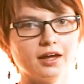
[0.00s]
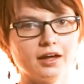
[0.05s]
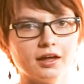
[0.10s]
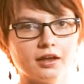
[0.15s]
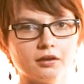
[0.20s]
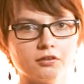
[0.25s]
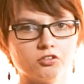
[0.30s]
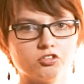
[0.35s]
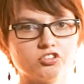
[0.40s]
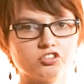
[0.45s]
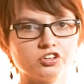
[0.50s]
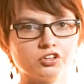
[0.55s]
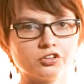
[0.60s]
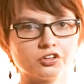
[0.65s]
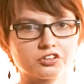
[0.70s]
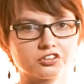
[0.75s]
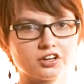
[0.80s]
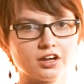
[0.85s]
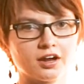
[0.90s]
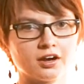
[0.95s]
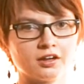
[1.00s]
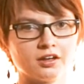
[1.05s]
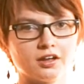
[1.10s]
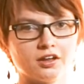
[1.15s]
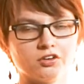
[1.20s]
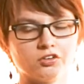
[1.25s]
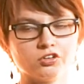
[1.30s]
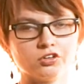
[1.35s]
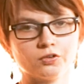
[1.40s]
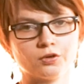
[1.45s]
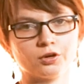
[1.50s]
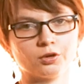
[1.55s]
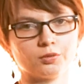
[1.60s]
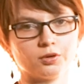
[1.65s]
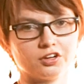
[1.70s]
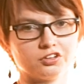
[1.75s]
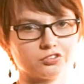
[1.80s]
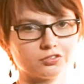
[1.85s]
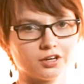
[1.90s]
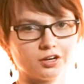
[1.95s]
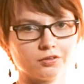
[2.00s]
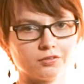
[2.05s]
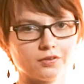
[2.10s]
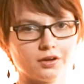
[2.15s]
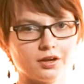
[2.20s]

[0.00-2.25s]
and she looked at it and knew what it was right